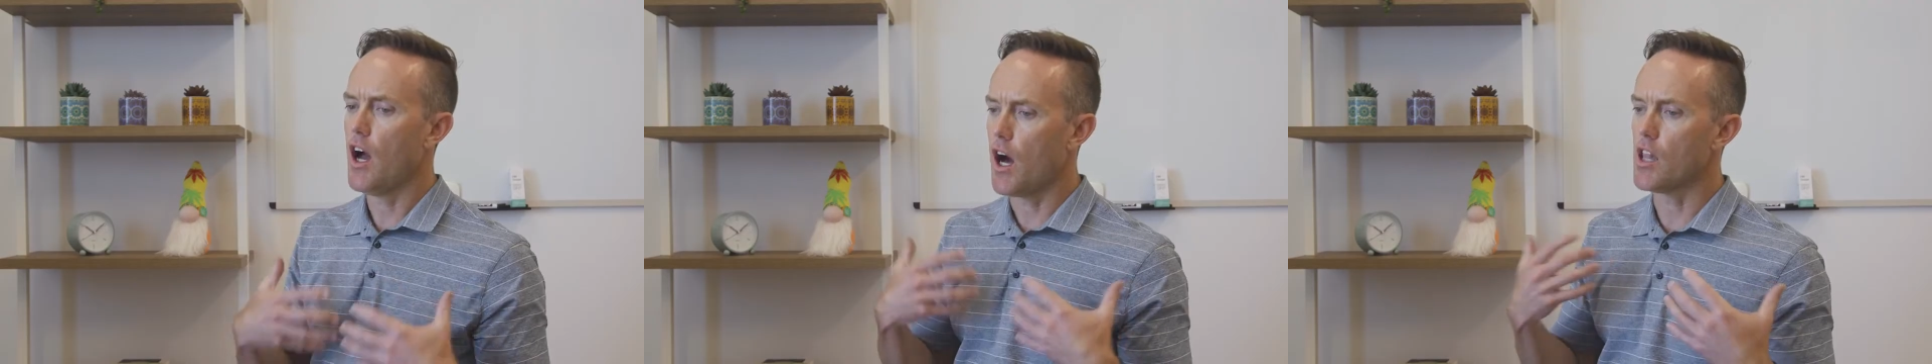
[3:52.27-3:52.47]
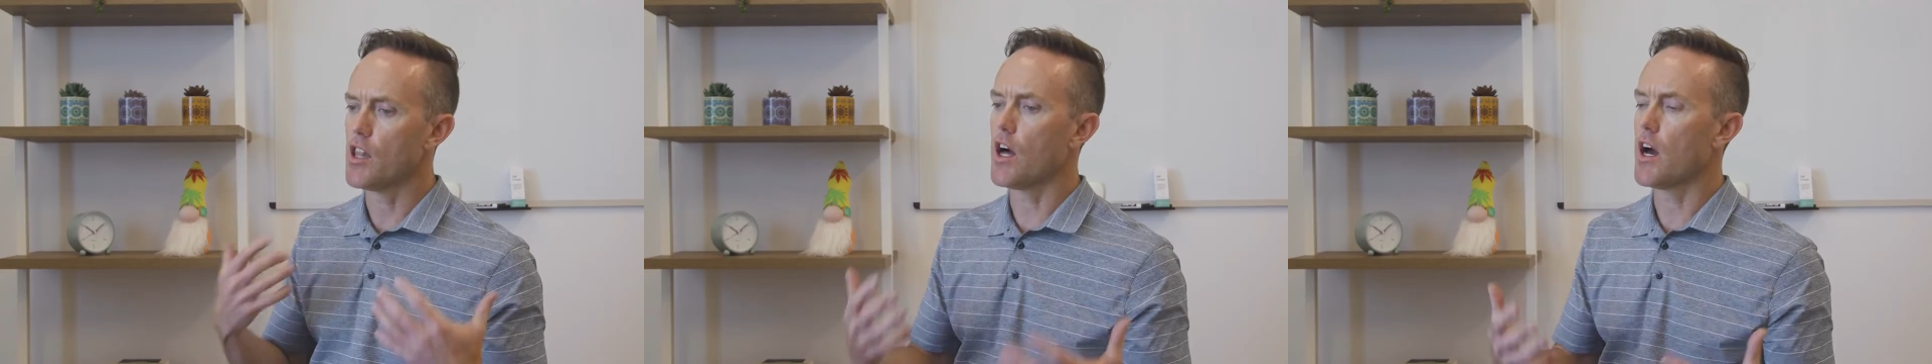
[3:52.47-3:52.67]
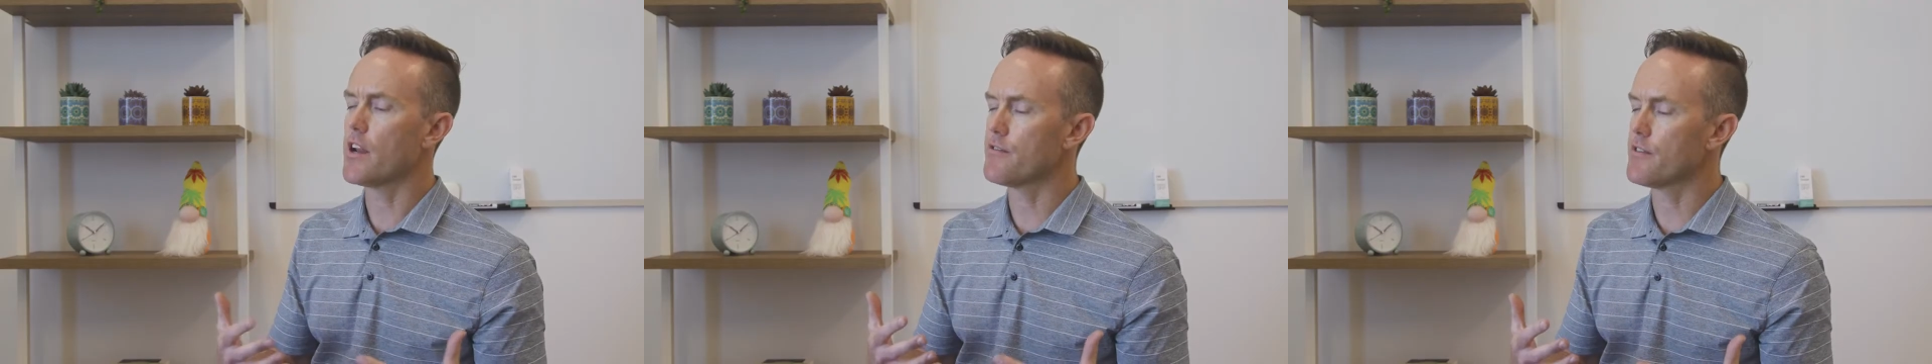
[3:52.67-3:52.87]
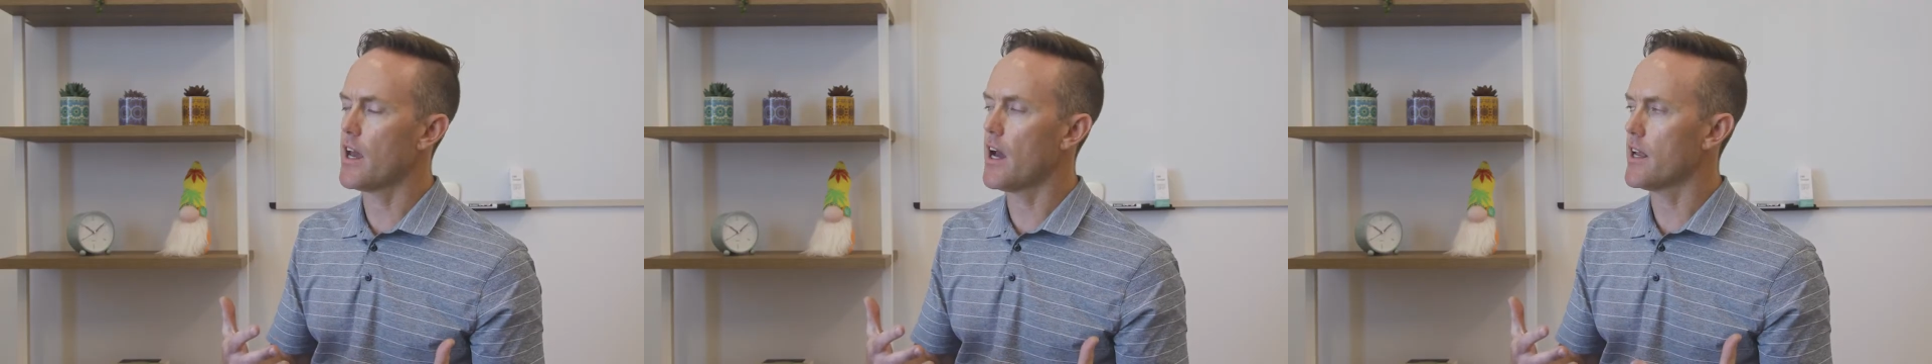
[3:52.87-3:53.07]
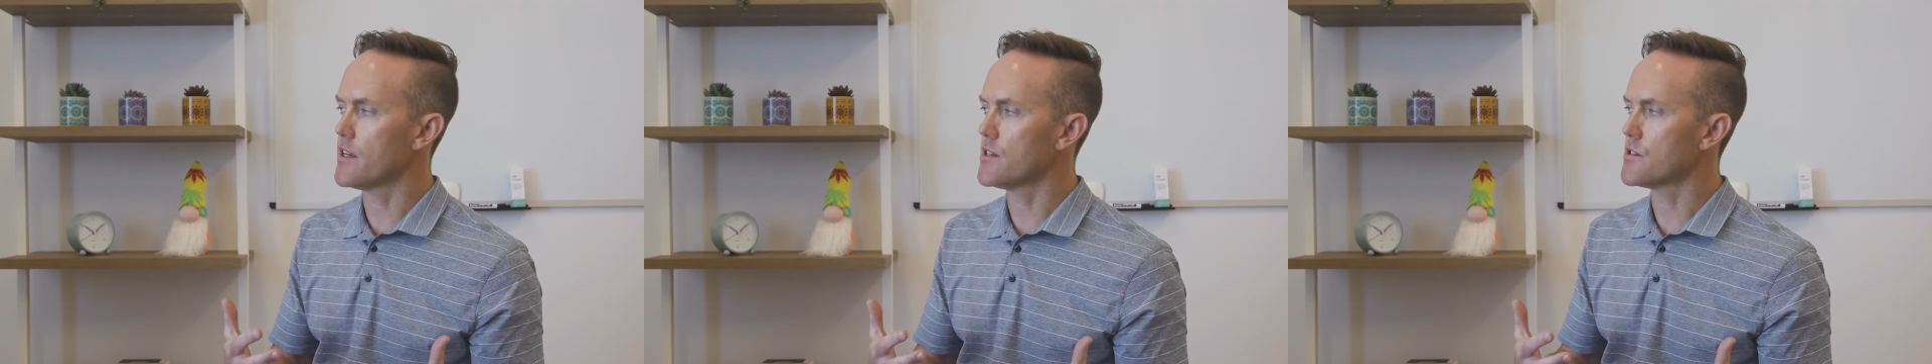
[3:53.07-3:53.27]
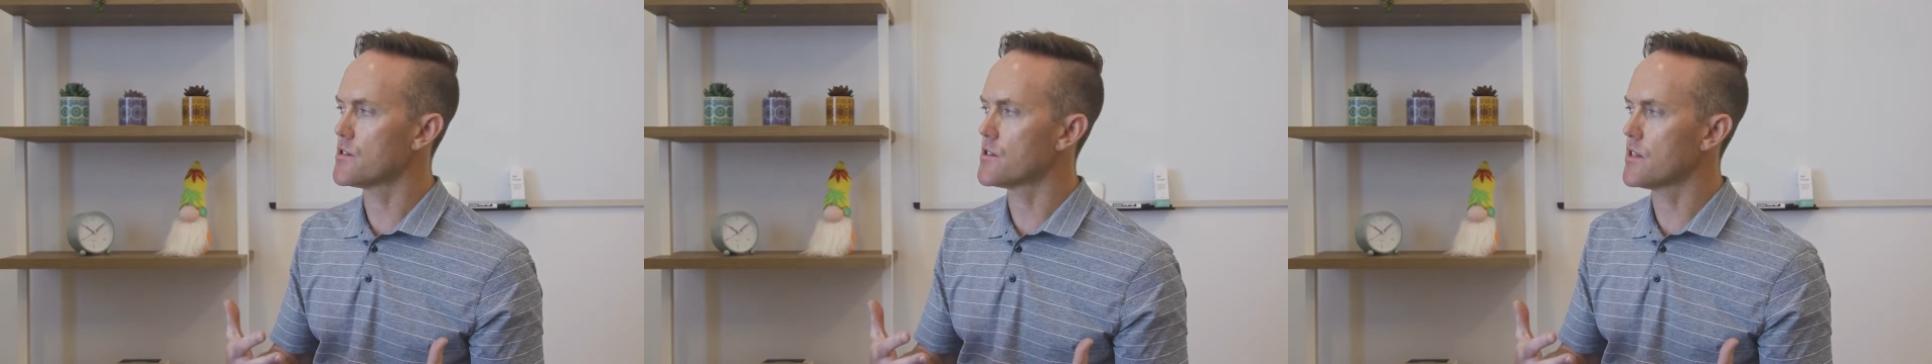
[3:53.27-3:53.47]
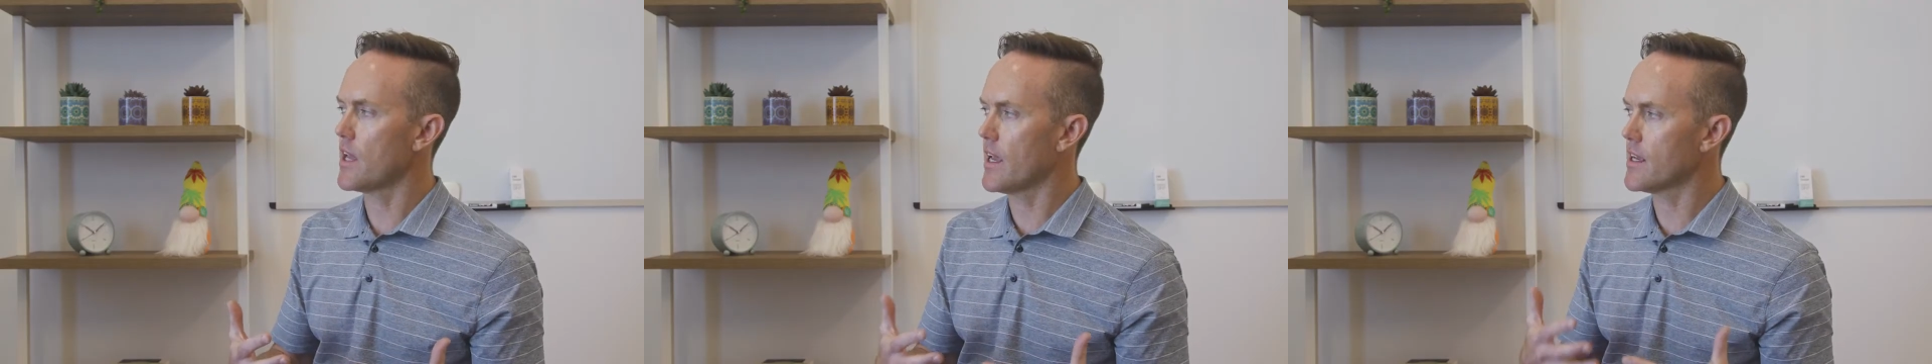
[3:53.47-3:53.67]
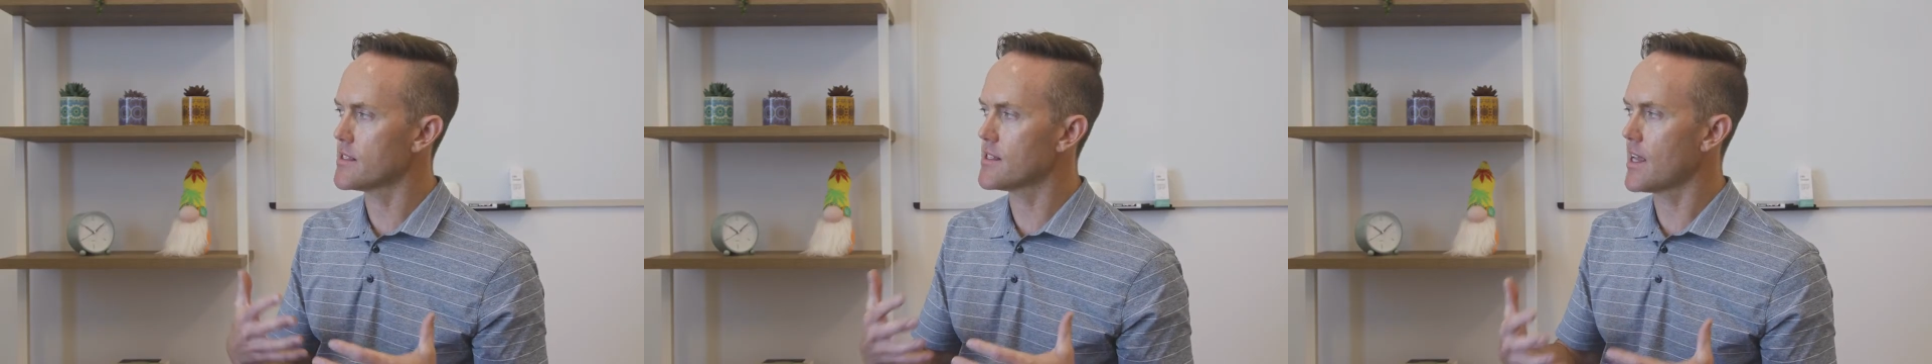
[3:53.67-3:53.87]
a lot of that is
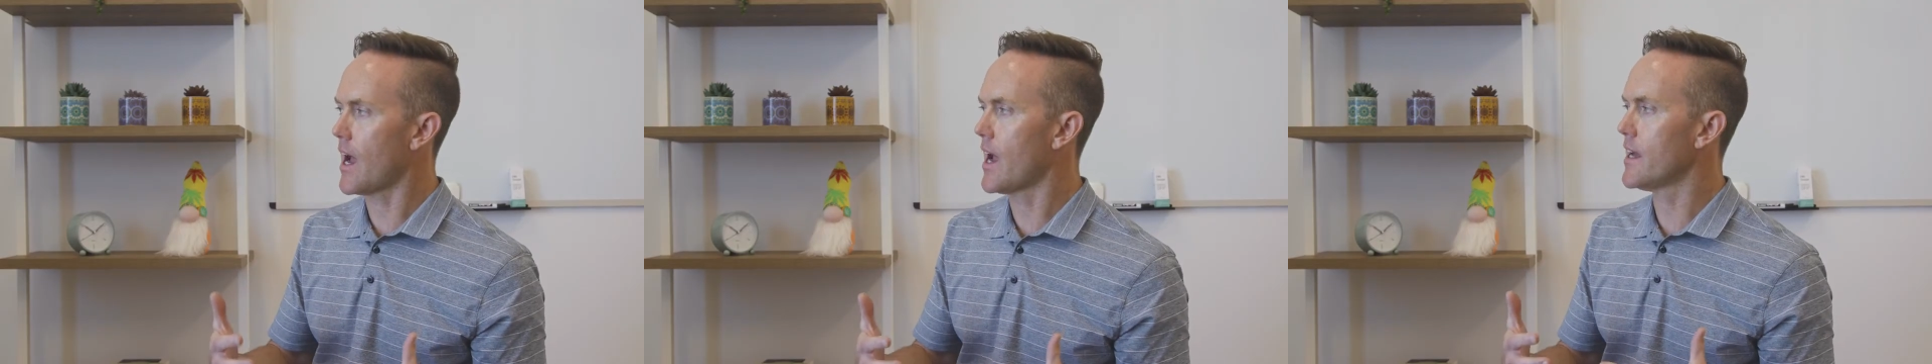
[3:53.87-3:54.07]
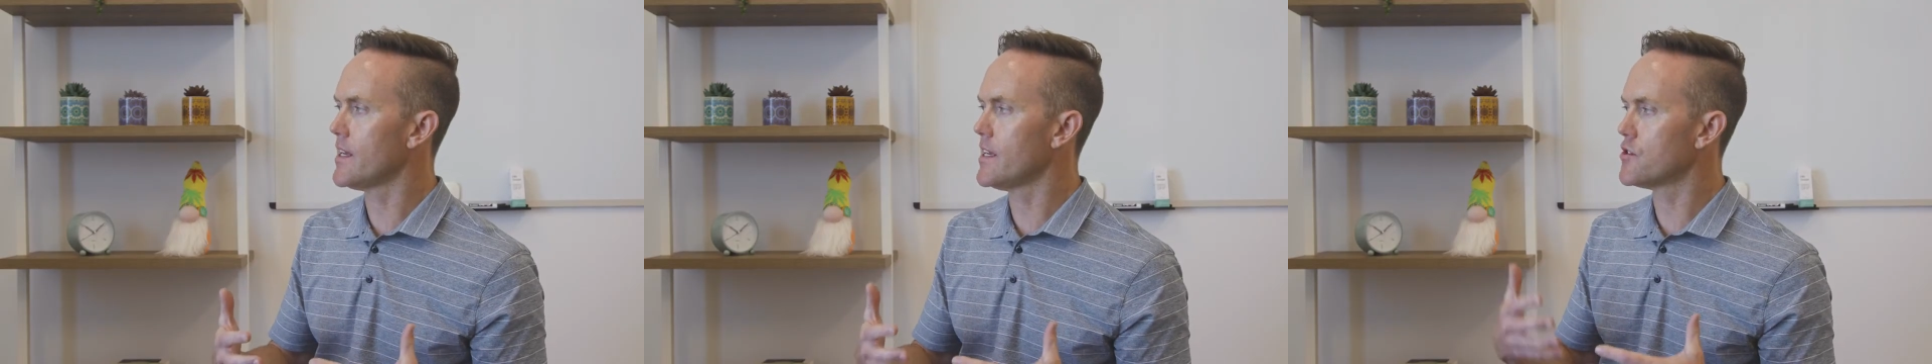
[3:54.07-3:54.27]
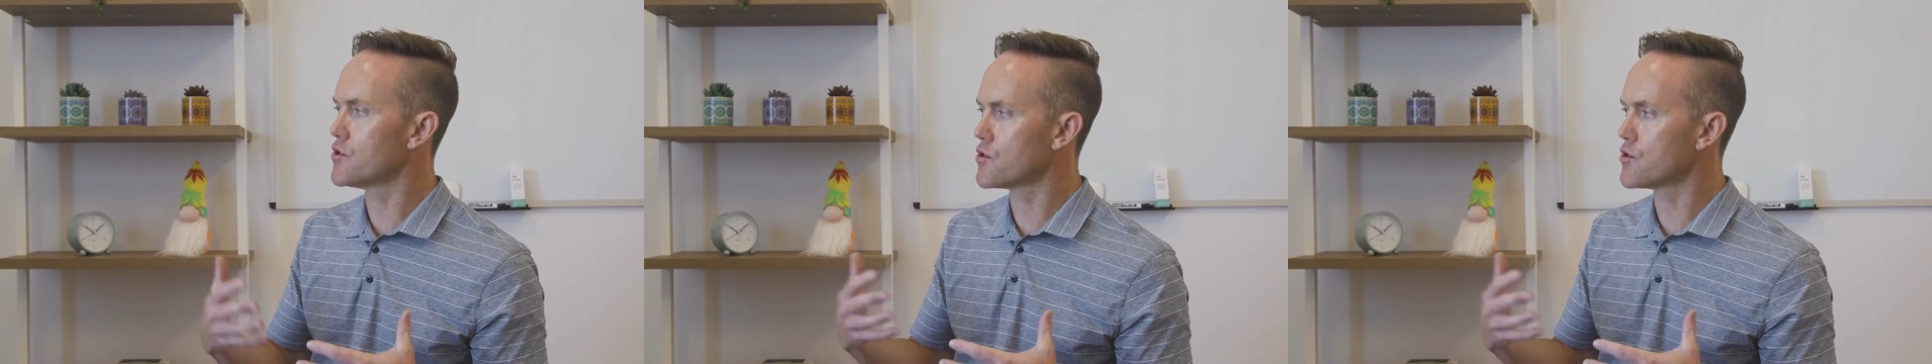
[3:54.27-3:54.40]
anxiety